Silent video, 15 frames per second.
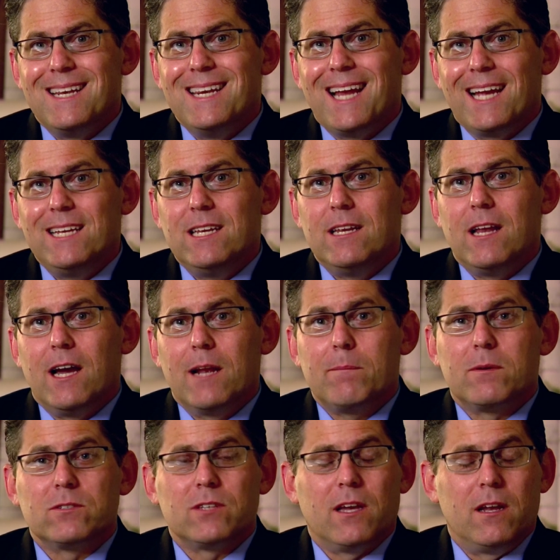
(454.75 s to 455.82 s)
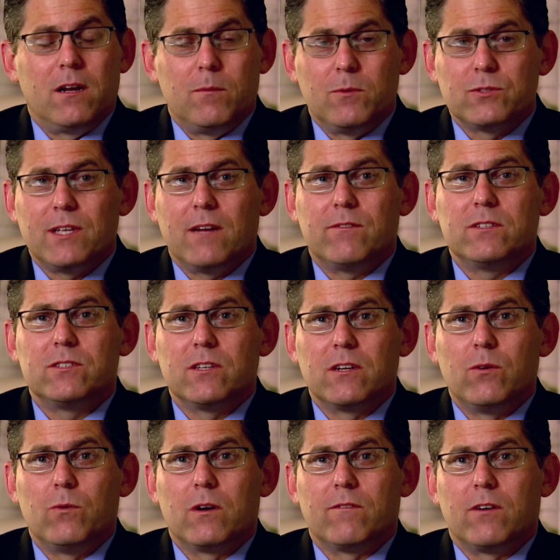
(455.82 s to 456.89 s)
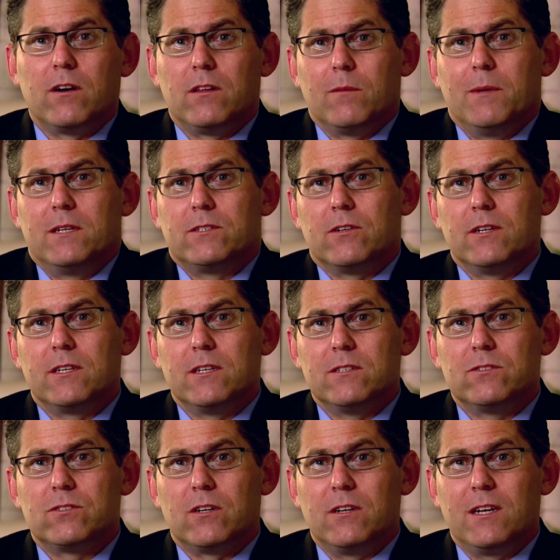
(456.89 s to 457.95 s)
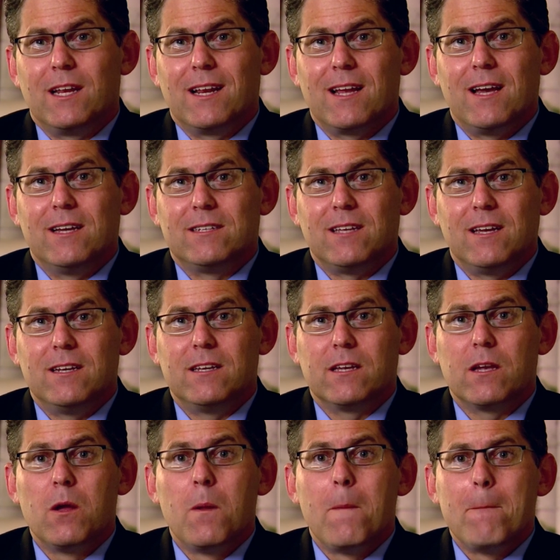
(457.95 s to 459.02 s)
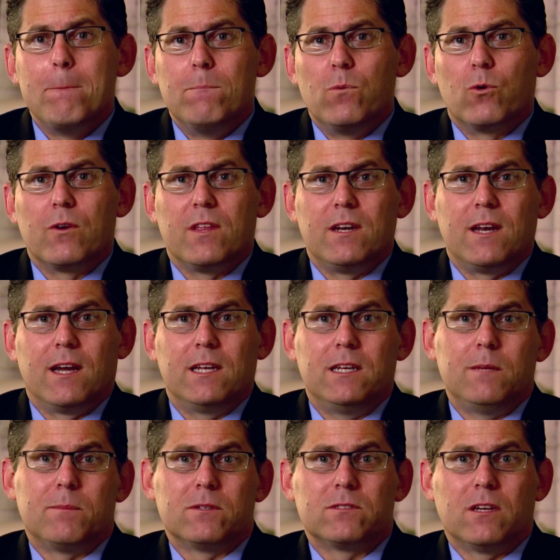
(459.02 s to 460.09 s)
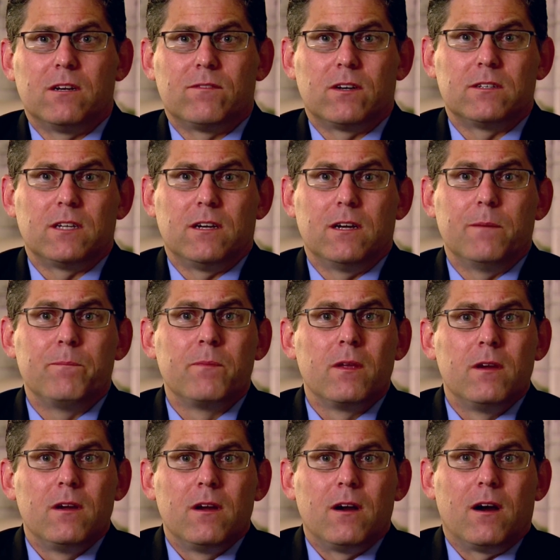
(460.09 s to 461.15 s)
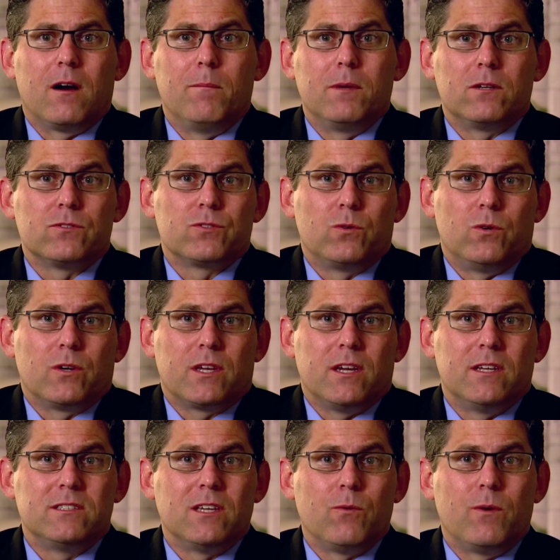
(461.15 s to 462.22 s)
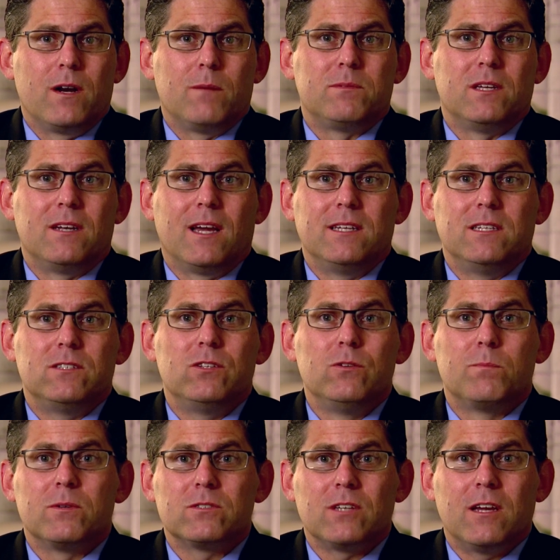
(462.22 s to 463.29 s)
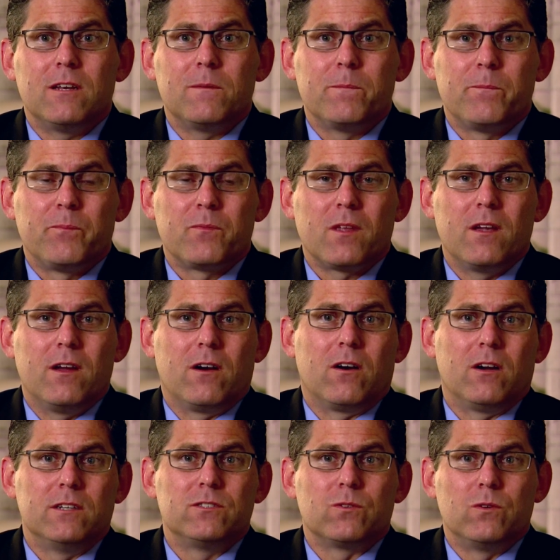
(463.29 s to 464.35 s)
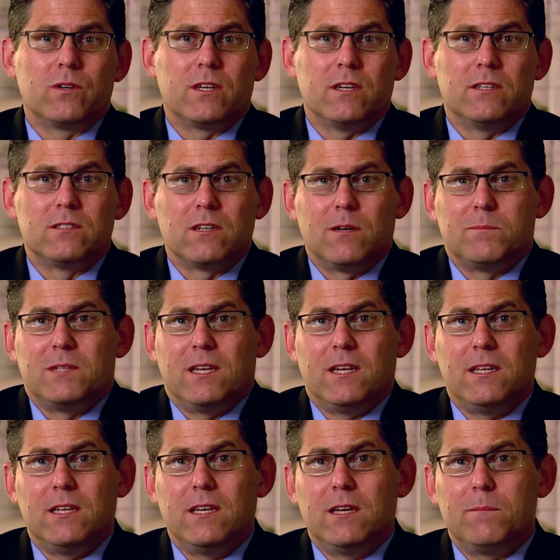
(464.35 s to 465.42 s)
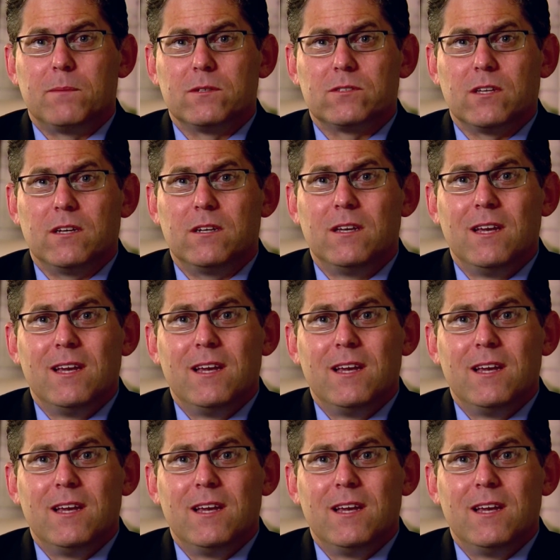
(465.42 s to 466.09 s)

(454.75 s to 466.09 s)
99%, almost every single one of our elementary kids started attending more than 90% of our time. Our middle school kids, it went up to 92%, and our high school kids up to 88%.